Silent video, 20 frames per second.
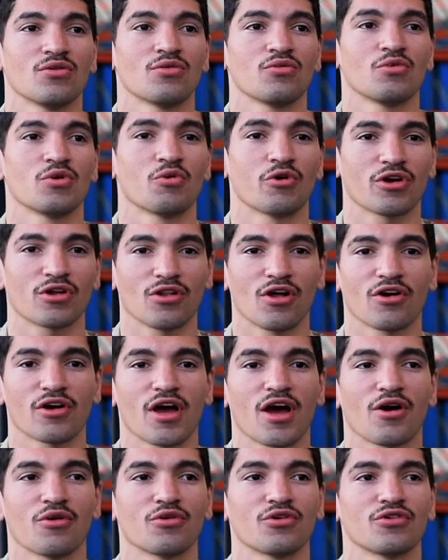We work long
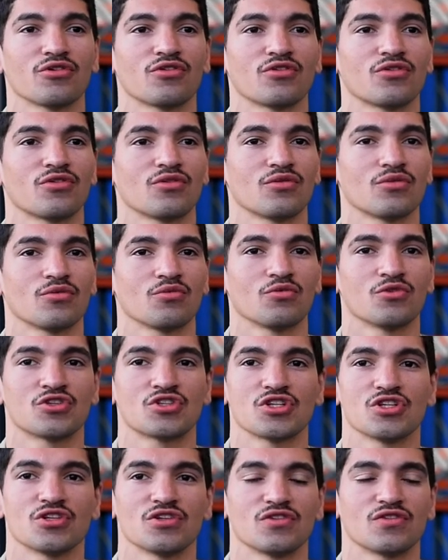hours,
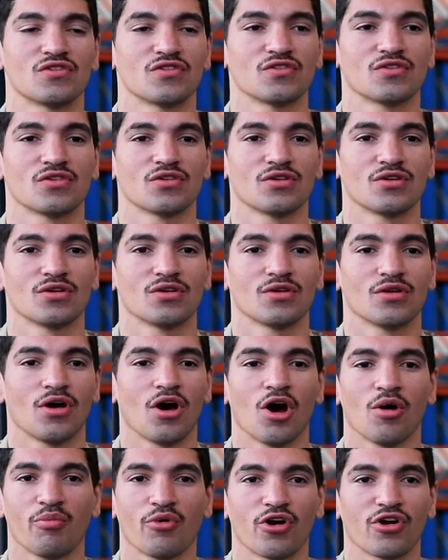which is
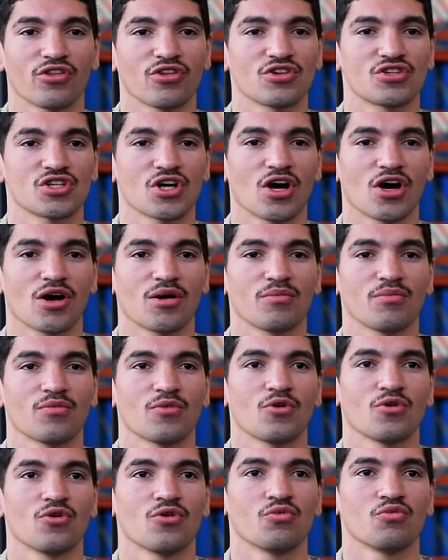all part of the job.
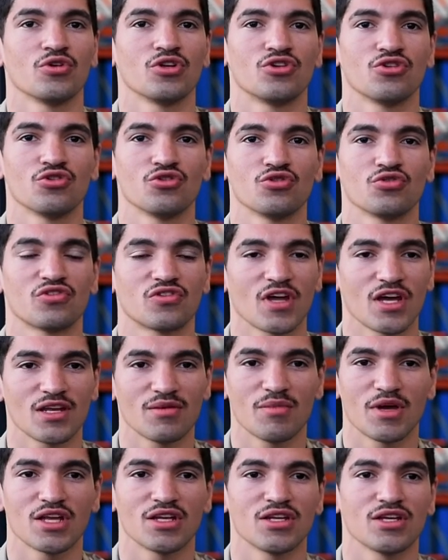We do
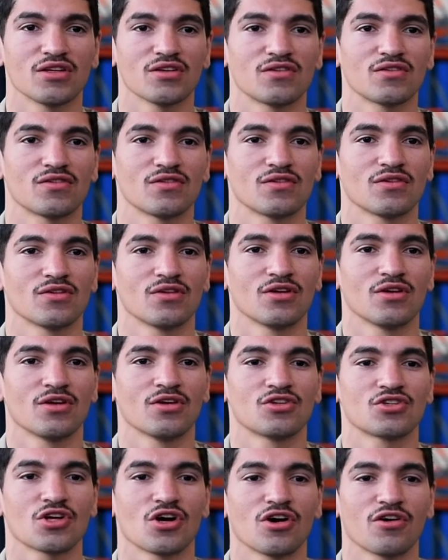steady maintenance.
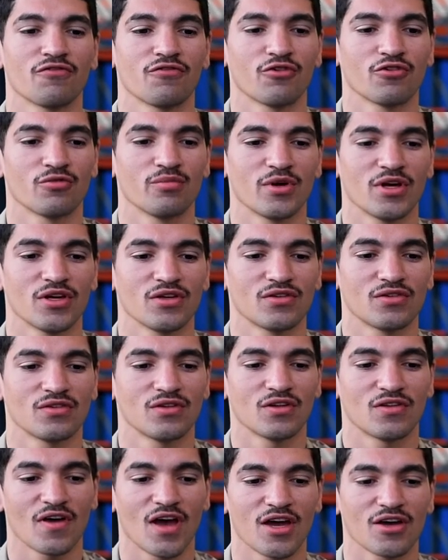Shaw Air Force Base,
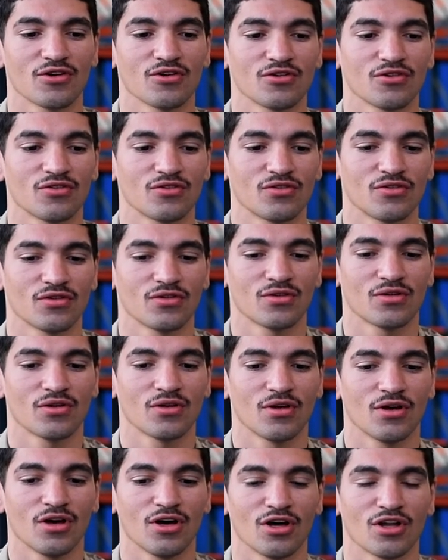the Tigers,
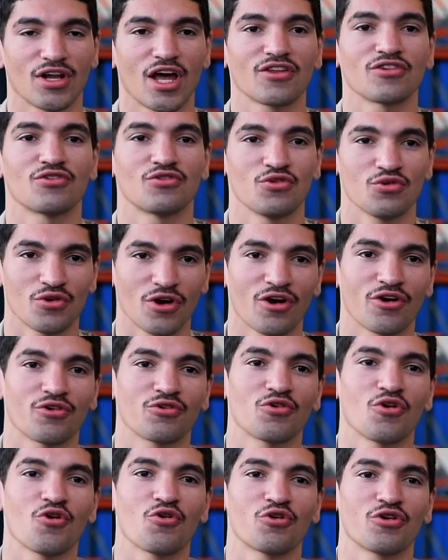uh, not to toot our
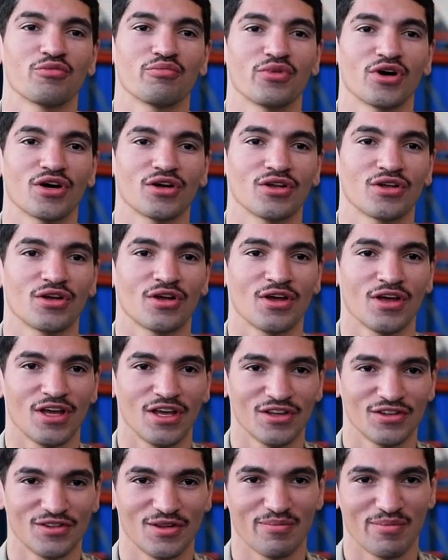own horn, but
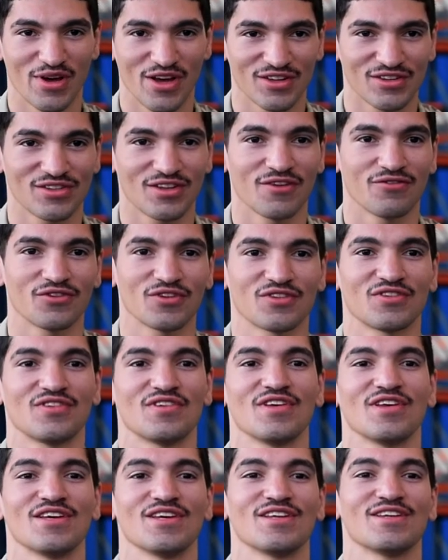is the best
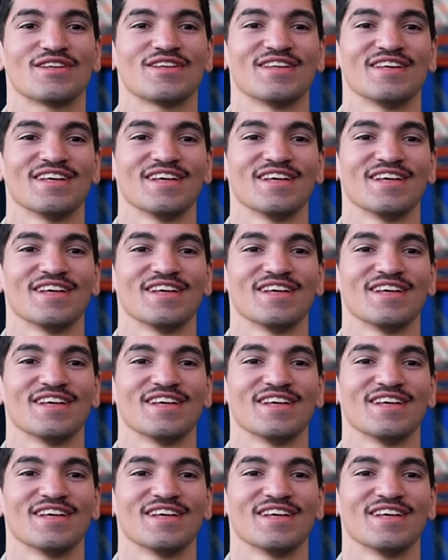F-16